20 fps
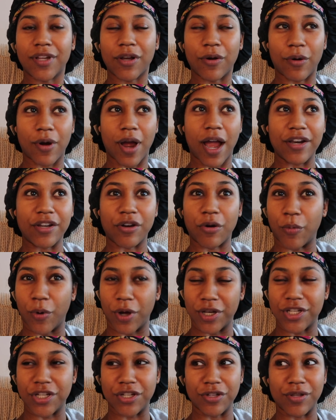or I don't
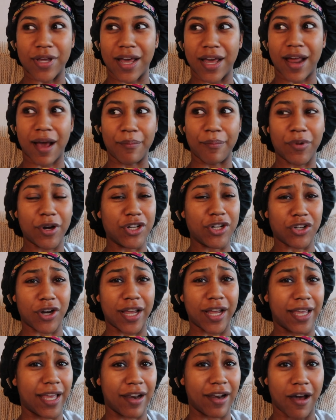want to do that. I'm pretty sure
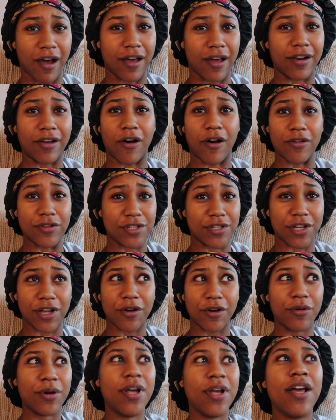I cannot
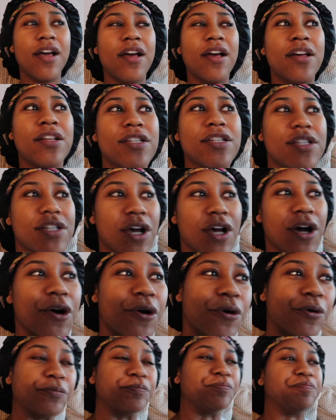also.
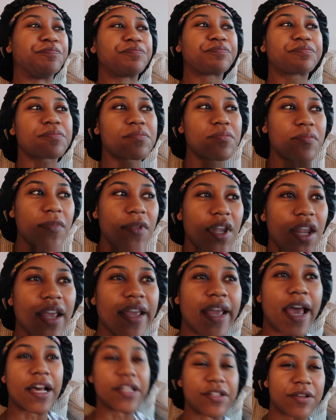So
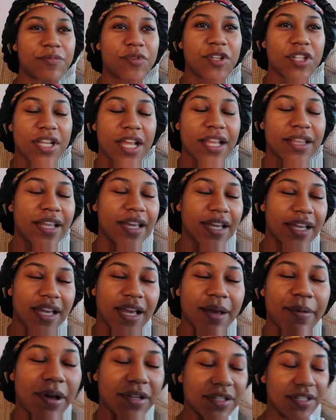yeah, so I'm just like
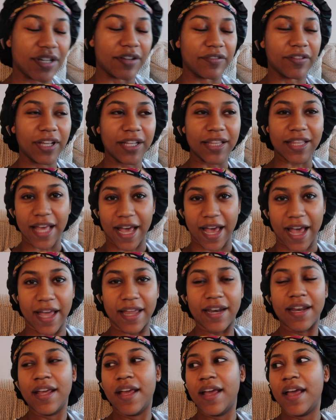thinking about stuff like
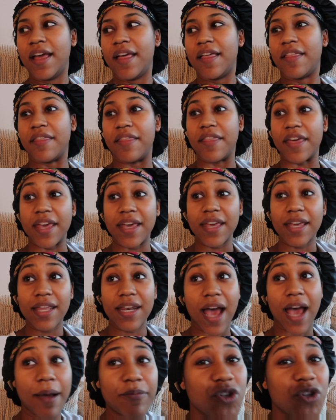that.
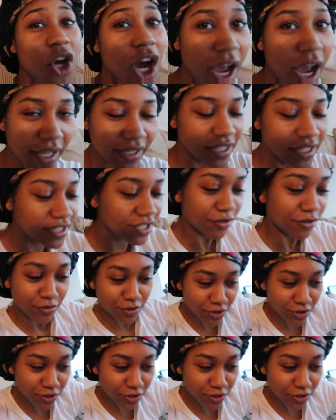Then I'm trying this new